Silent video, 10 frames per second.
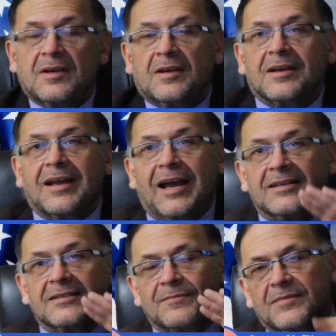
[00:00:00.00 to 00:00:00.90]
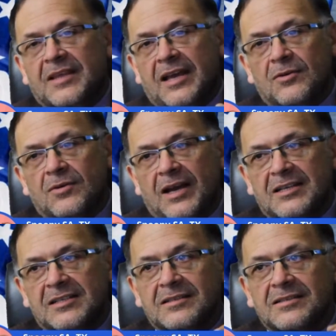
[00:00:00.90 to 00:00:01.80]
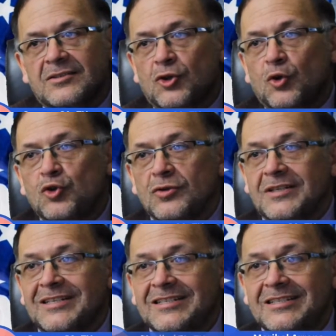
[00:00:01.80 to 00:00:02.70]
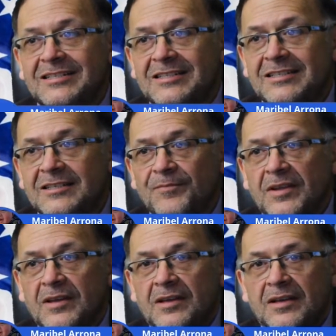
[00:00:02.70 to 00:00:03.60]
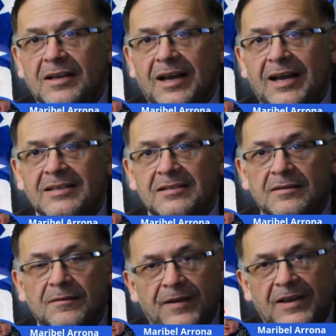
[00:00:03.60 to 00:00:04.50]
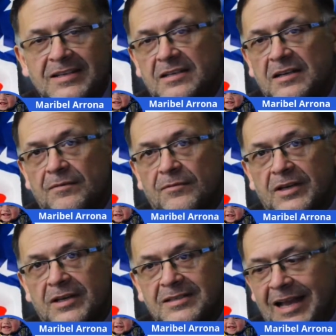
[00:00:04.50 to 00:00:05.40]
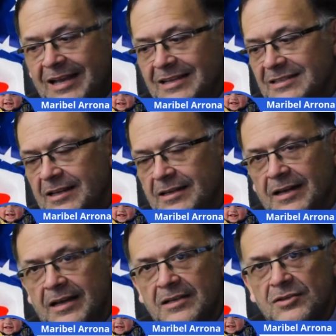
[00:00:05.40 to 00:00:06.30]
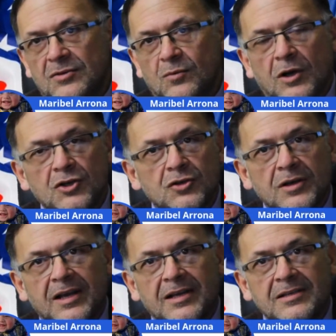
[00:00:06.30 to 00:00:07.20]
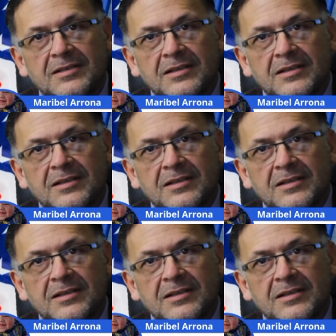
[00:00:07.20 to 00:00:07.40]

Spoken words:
Guys, thank you, guys. Social distance, guys, face coverings, hand sanitizer, wash your hands.